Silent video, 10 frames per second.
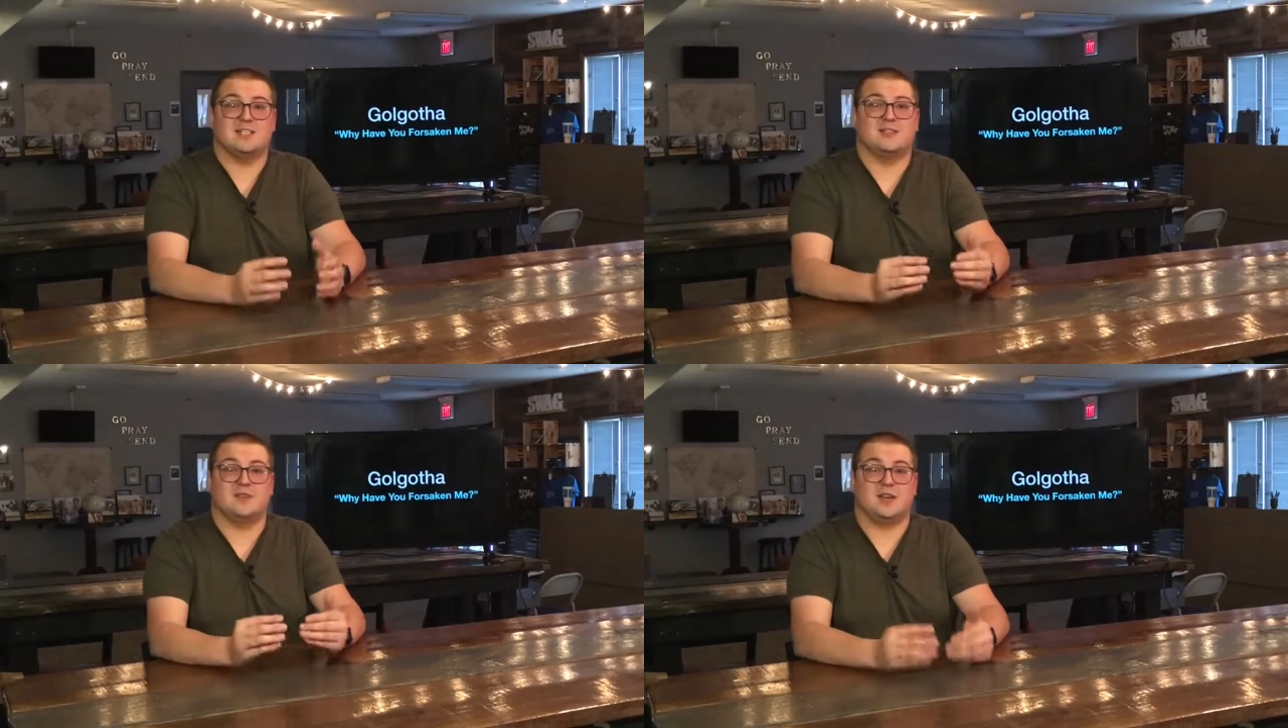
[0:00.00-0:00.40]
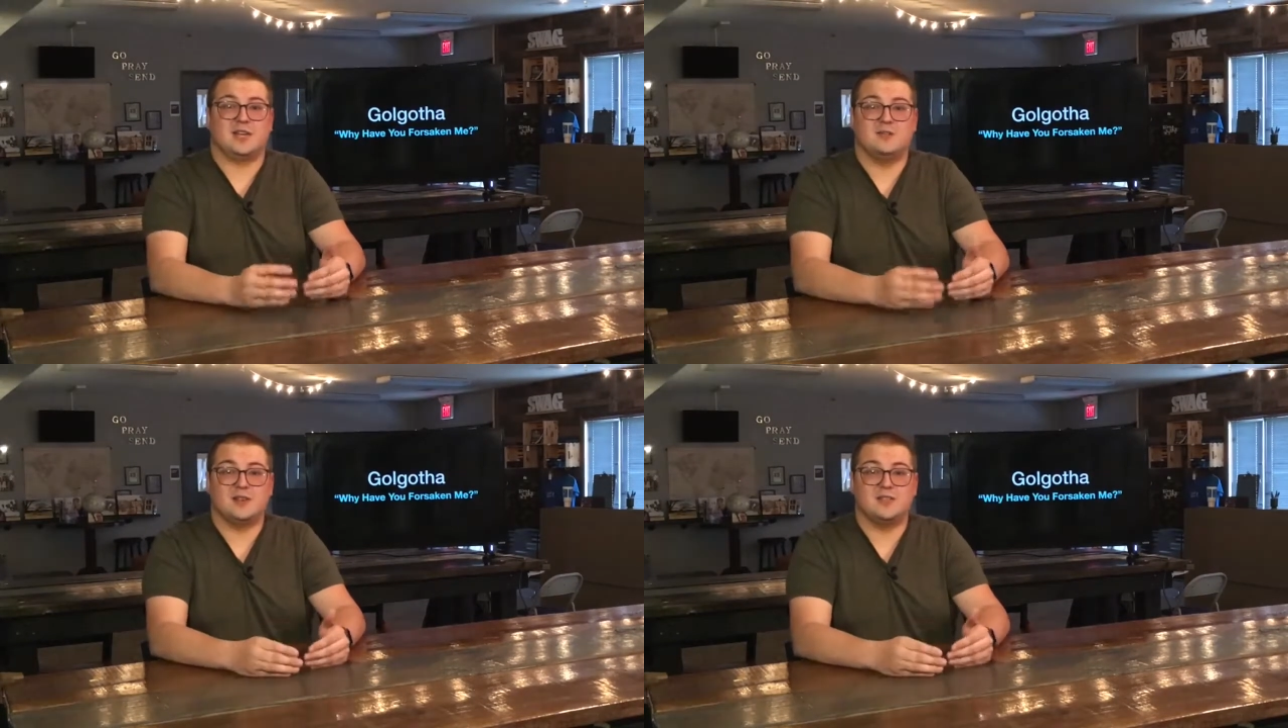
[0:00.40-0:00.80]
is to
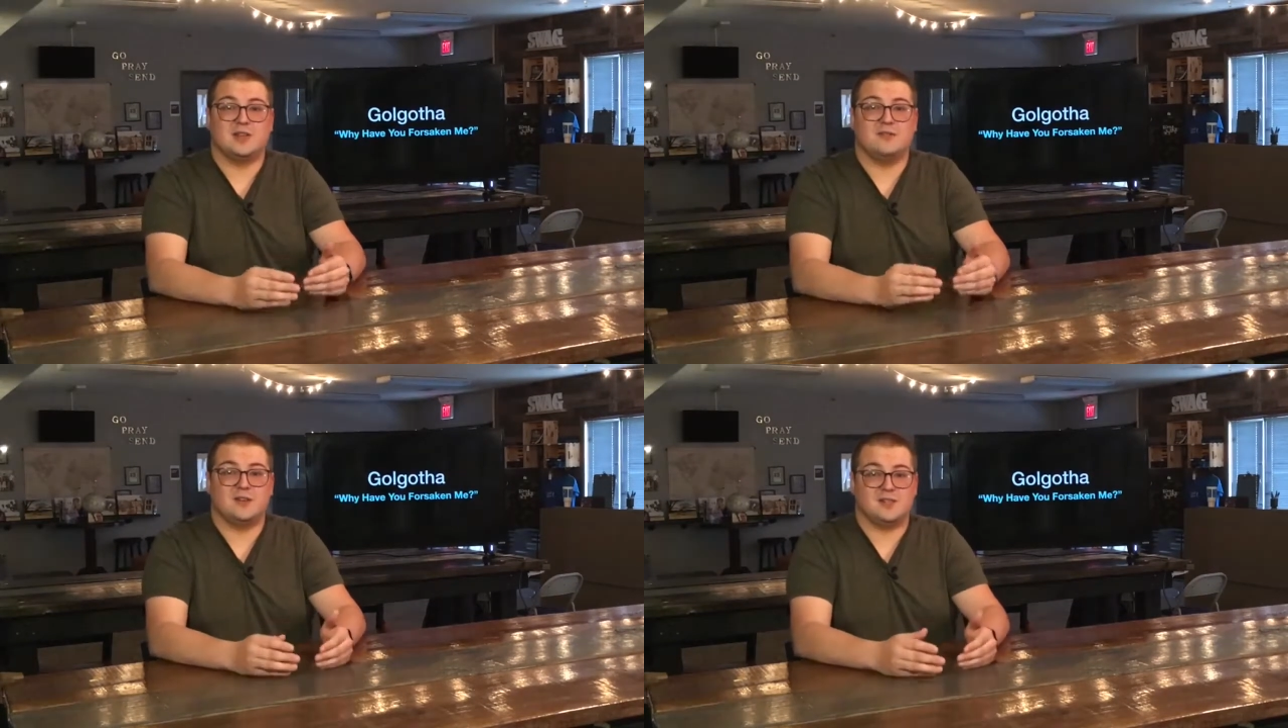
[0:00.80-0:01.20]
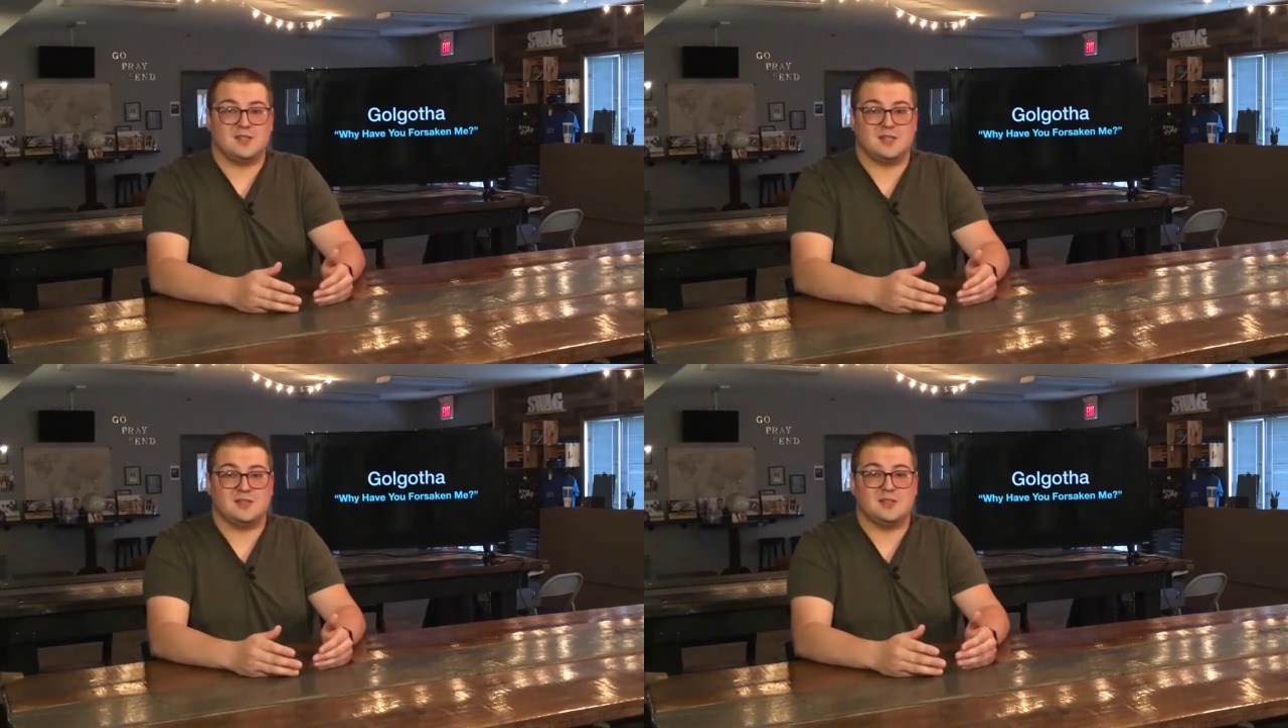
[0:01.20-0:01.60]
forgive us of our
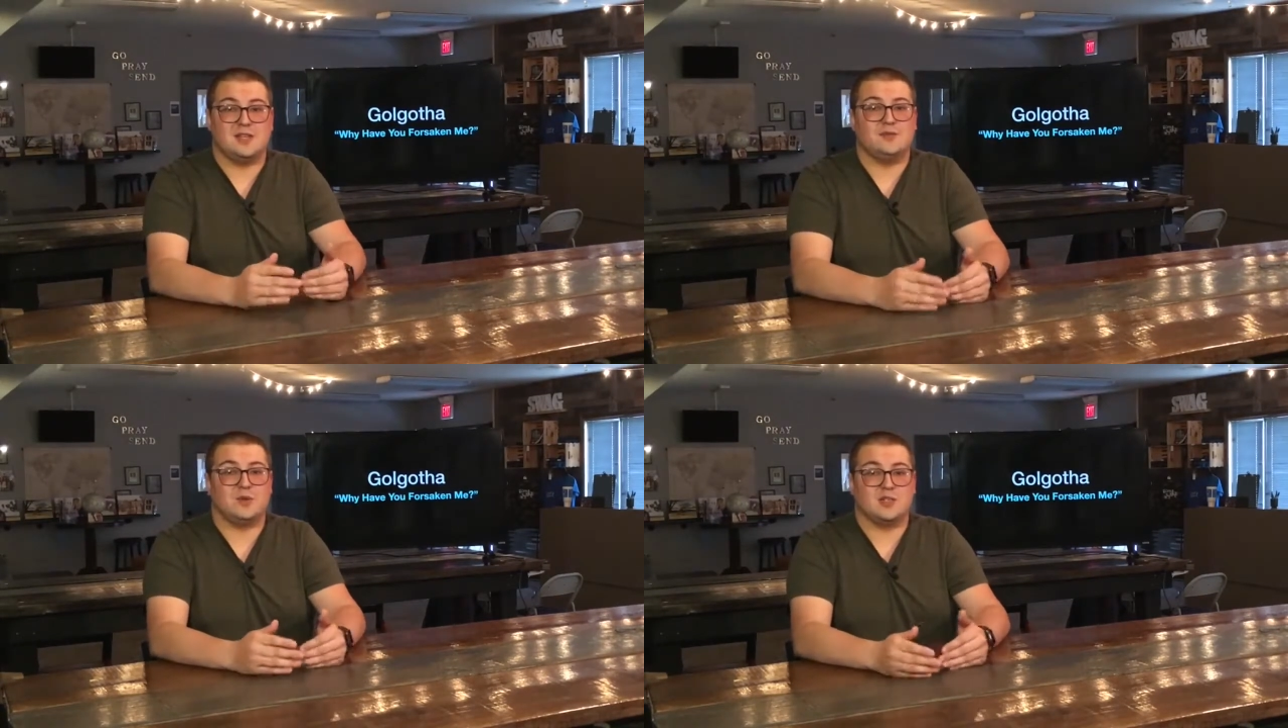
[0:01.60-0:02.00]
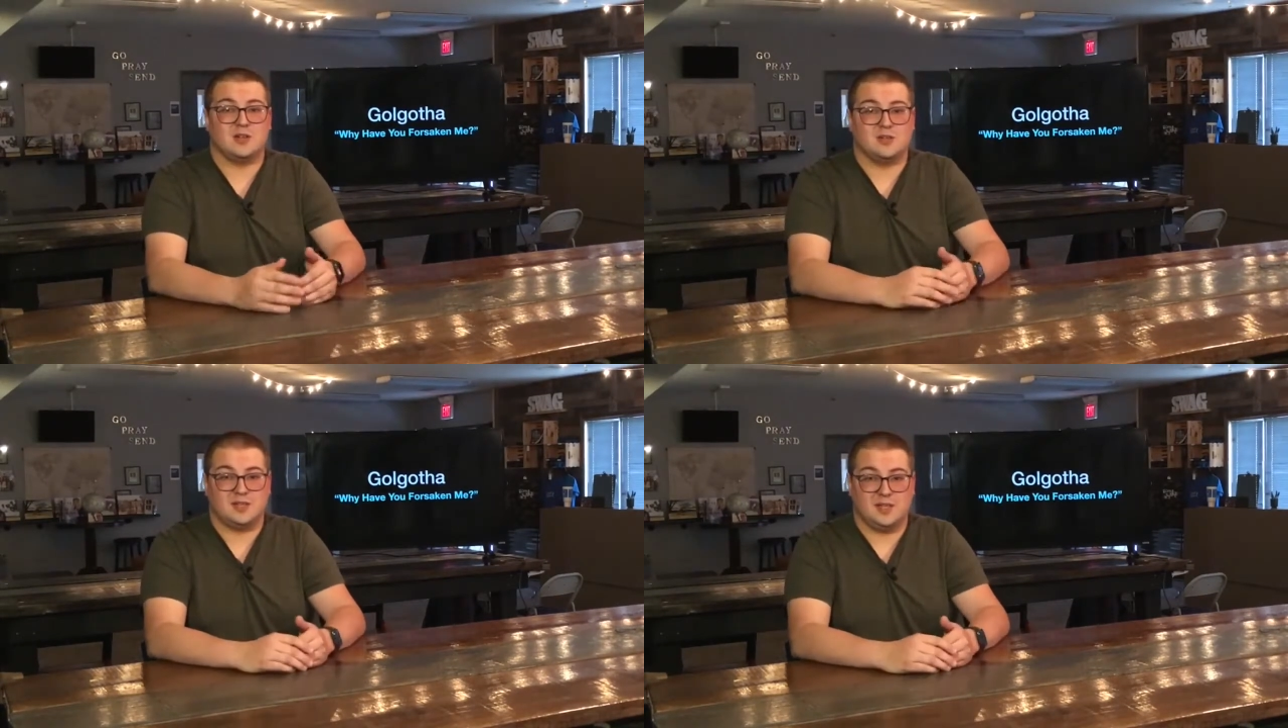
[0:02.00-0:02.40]
sins if we
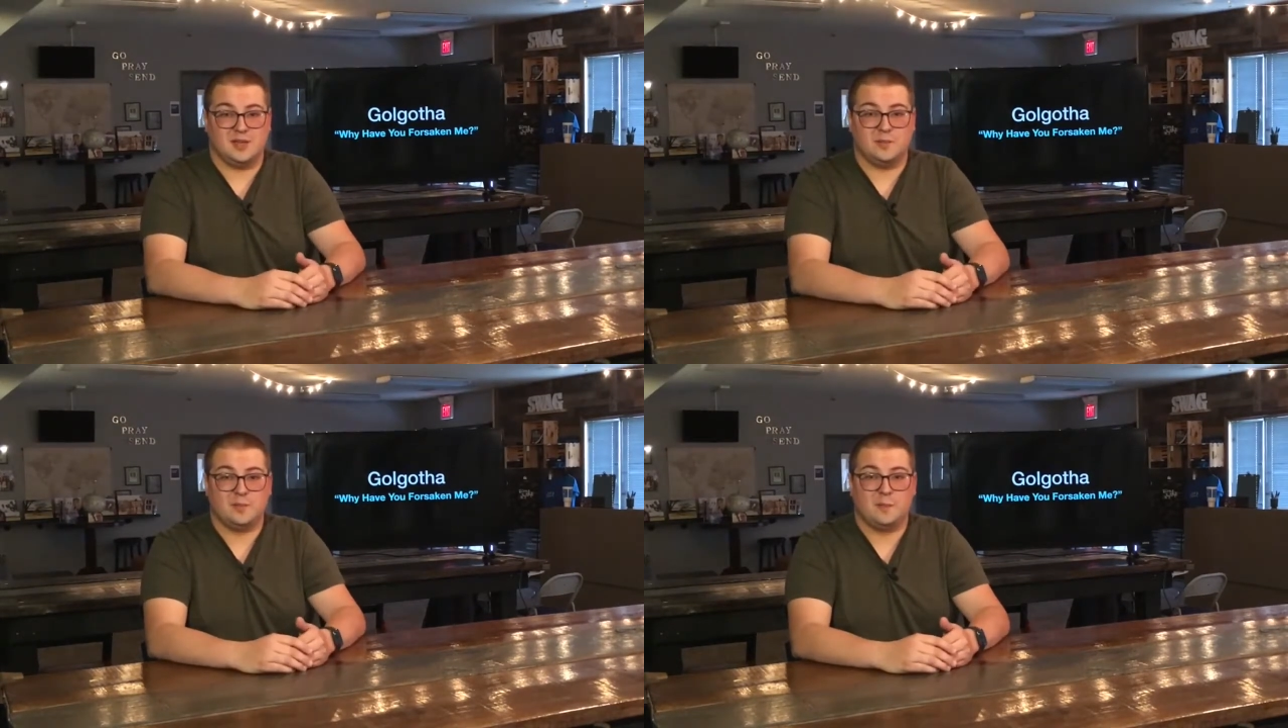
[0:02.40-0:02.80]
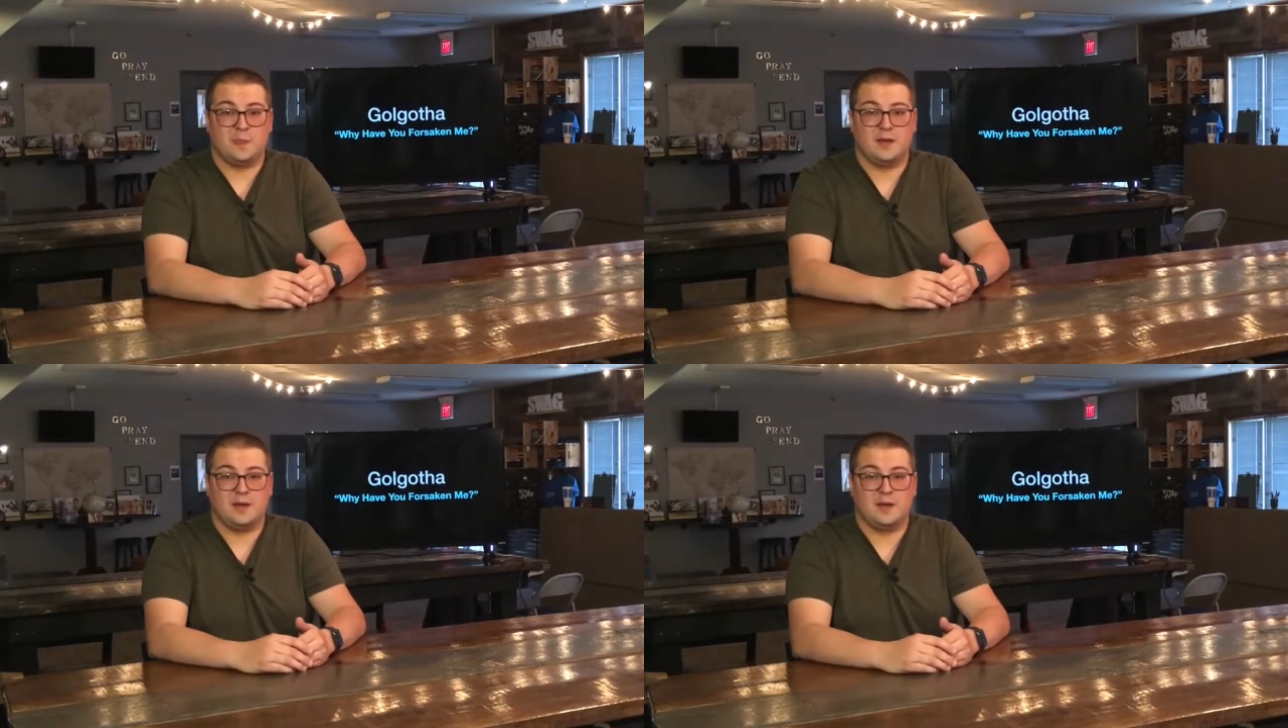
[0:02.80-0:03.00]
turn to him.